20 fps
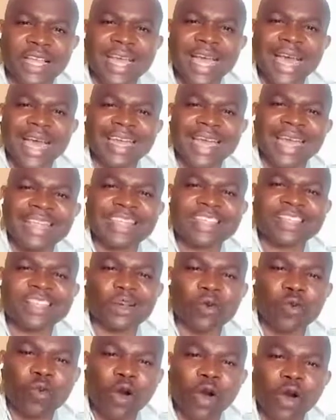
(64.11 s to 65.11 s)
and that is the
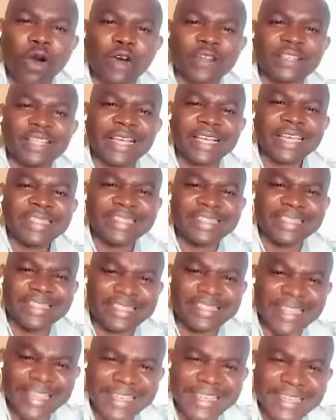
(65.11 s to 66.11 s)
word
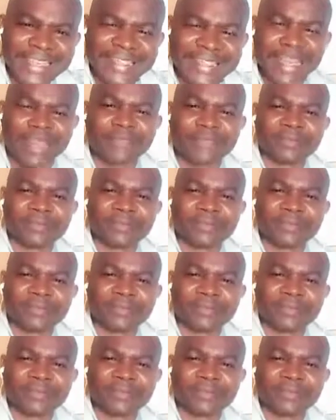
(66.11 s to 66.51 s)
data.